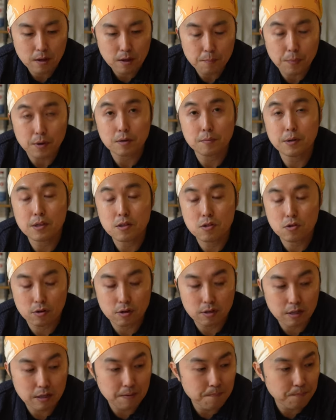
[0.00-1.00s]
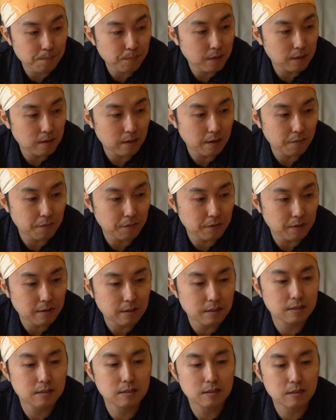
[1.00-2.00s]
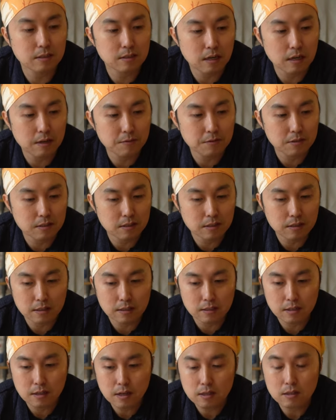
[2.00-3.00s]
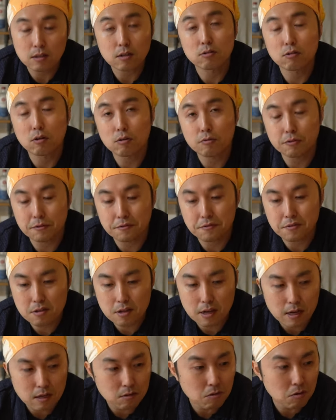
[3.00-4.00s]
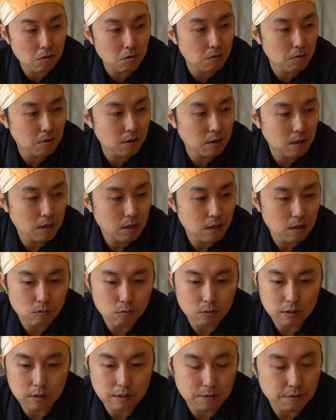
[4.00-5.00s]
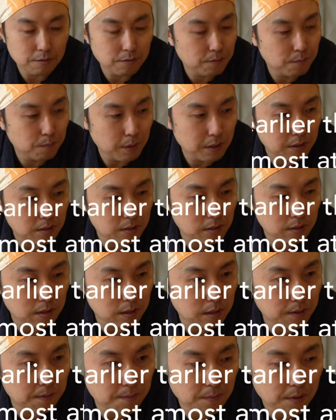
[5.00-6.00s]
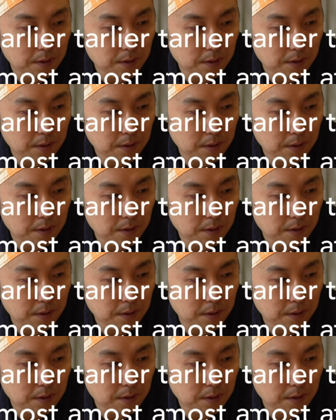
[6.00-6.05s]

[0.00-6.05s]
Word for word: part of my journey. Definitely this year I've seen the growth of the channel. We've basically